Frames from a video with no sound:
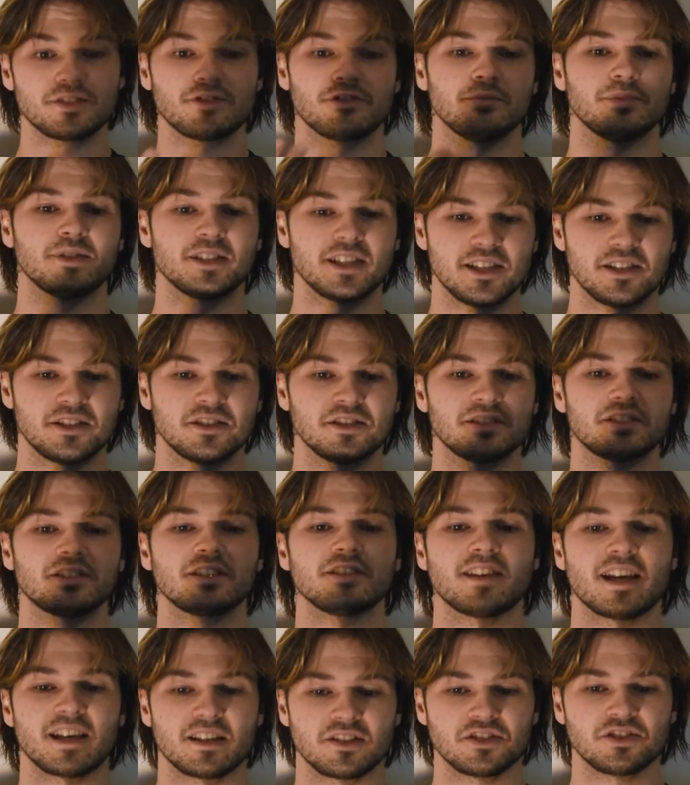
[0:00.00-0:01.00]
from teachers to
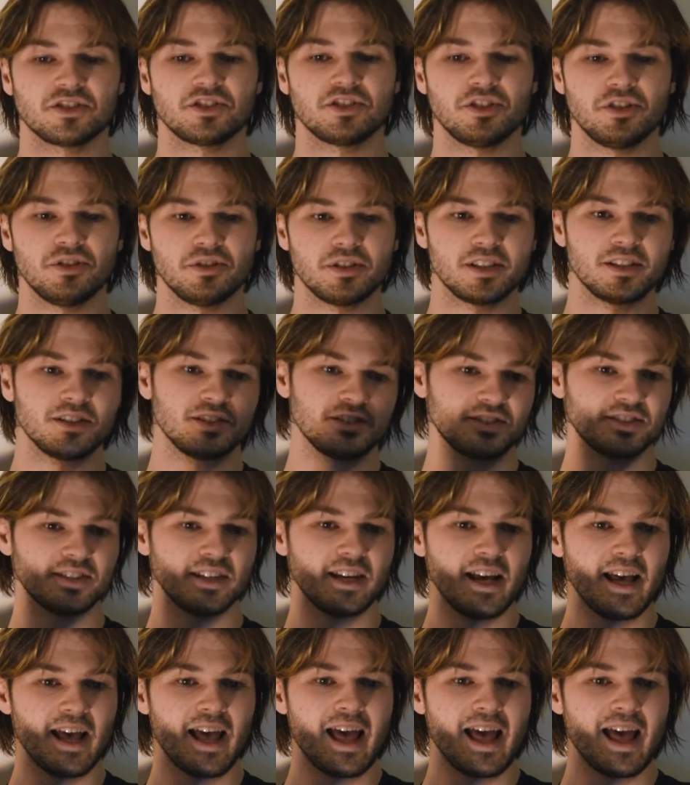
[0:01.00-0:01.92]
their students,